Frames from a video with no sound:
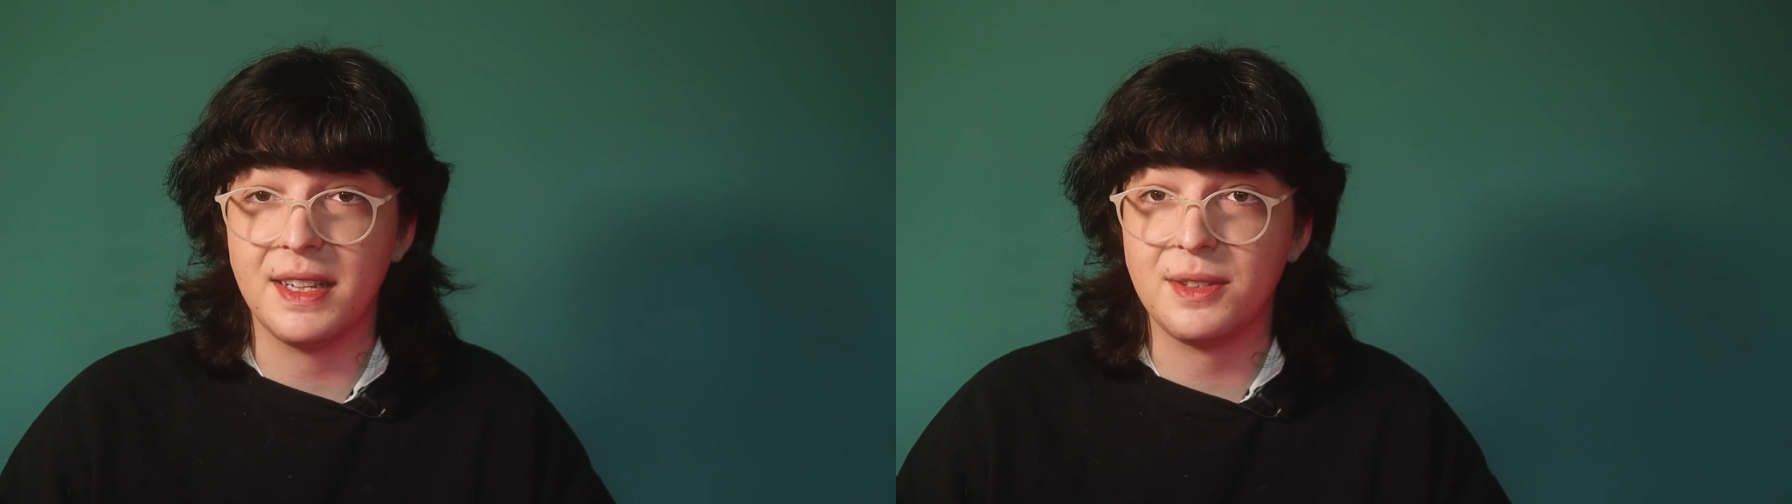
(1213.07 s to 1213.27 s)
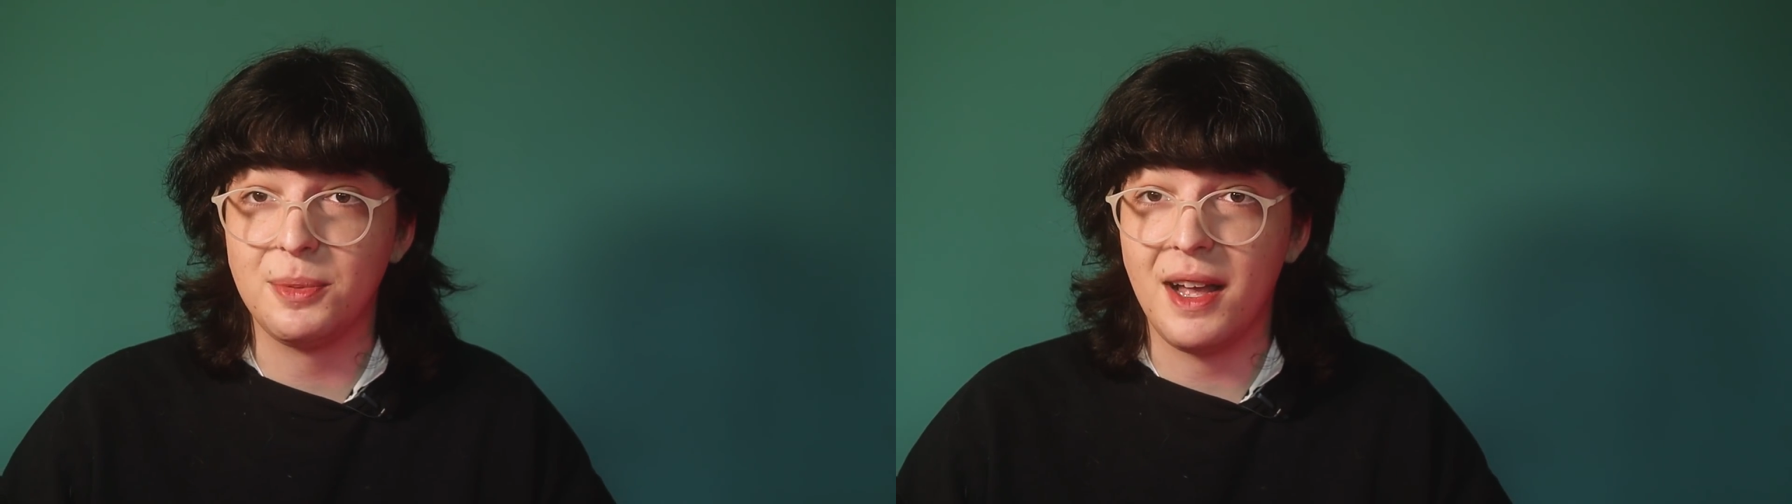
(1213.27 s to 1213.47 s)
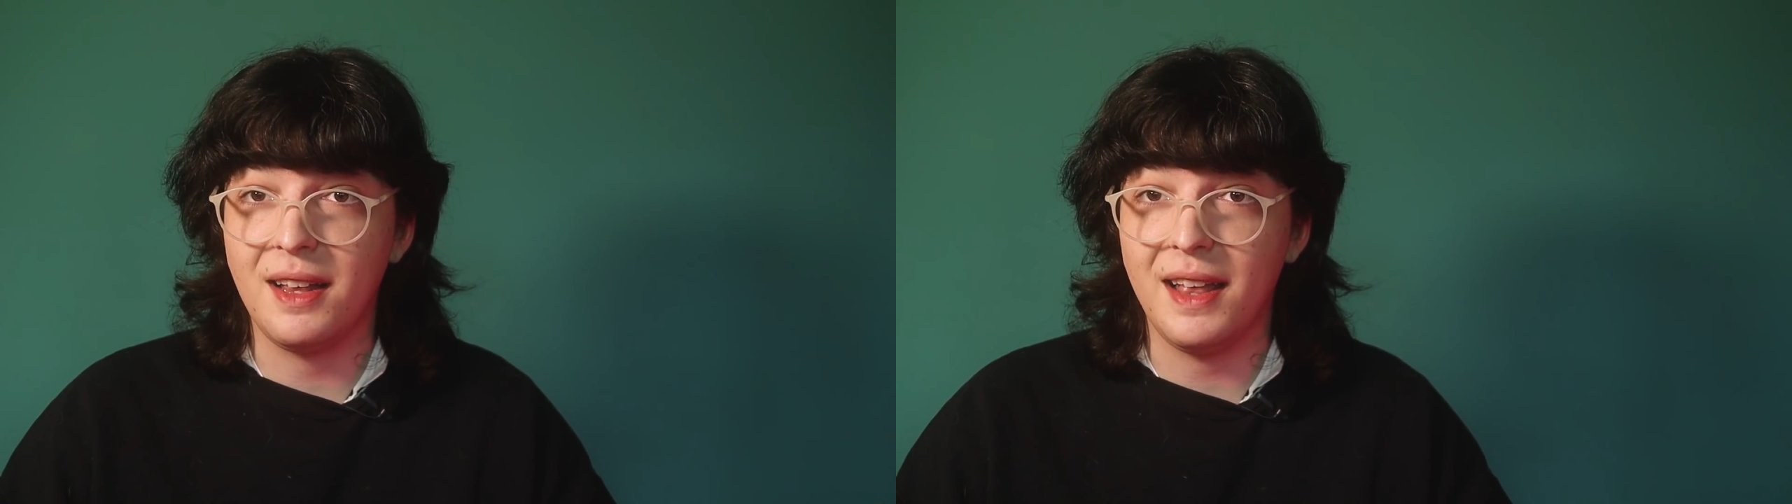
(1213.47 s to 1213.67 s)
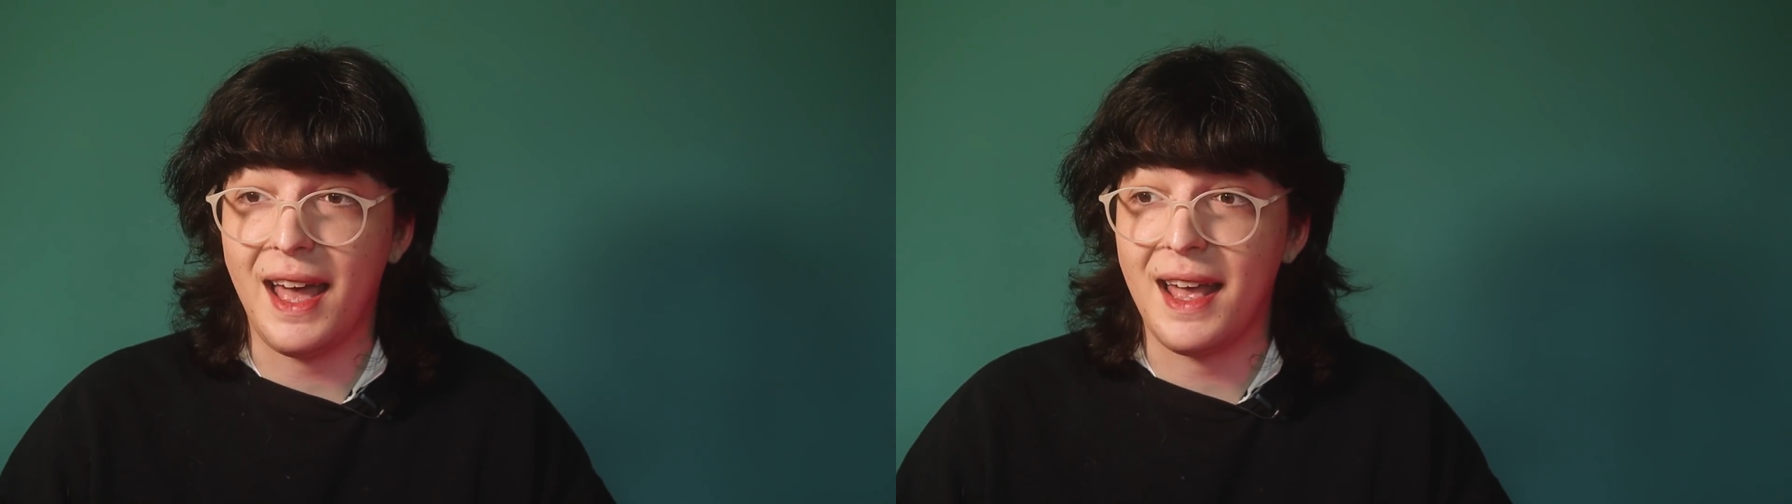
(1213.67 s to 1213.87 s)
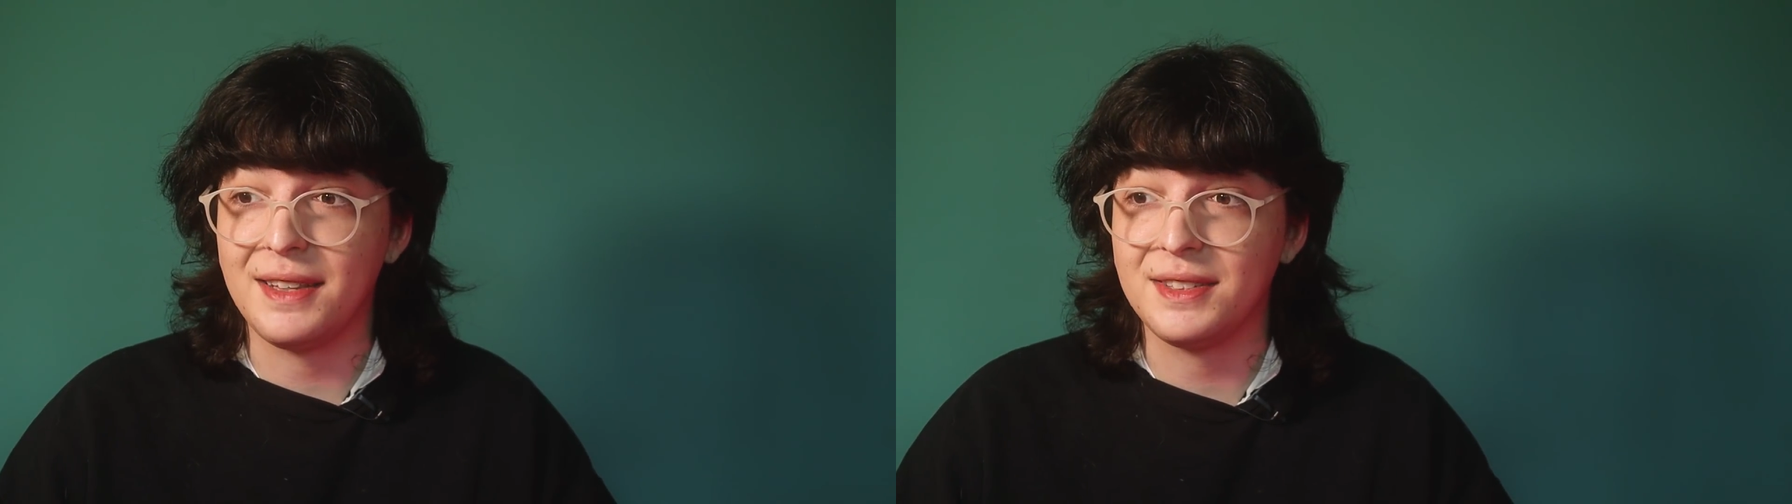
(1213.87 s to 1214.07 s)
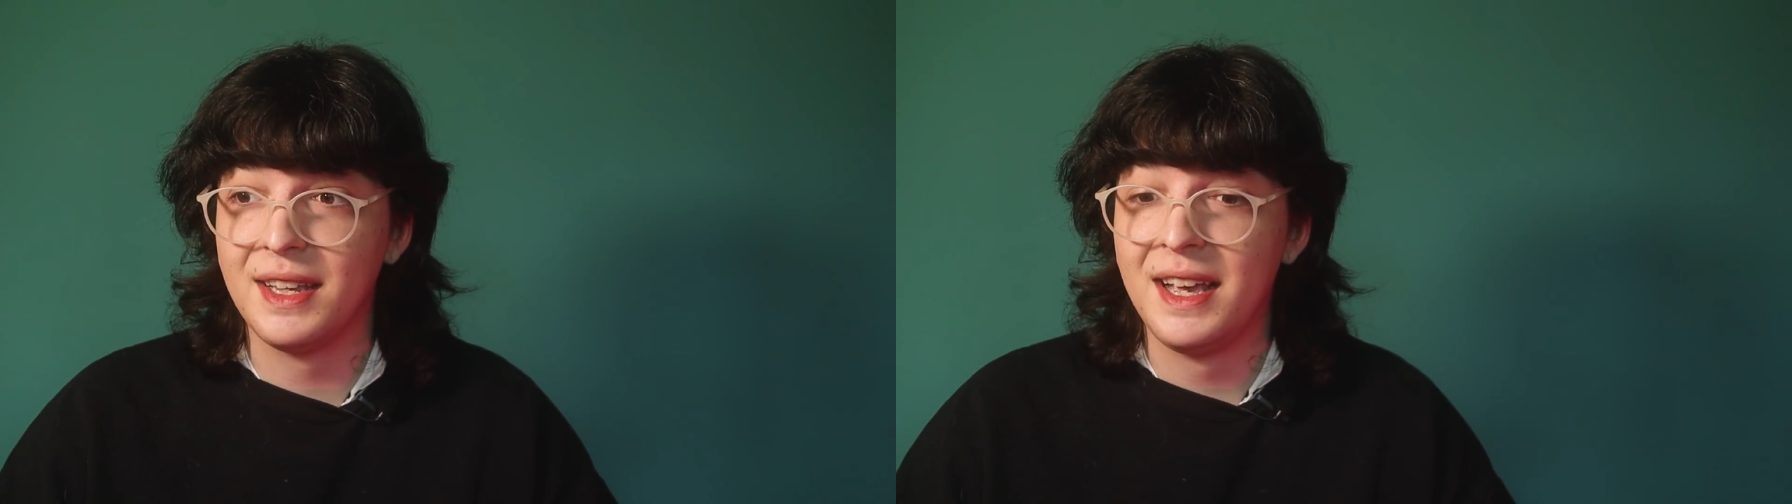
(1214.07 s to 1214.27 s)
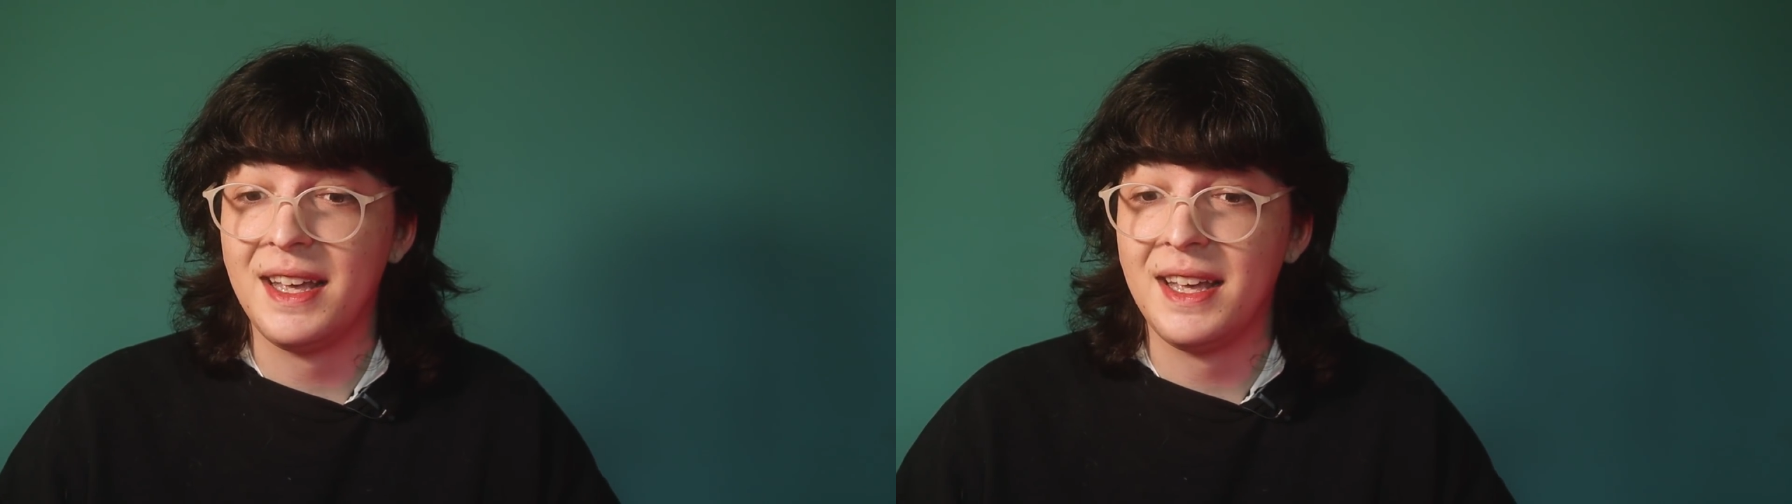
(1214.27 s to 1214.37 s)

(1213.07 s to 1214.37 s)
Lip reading: as well as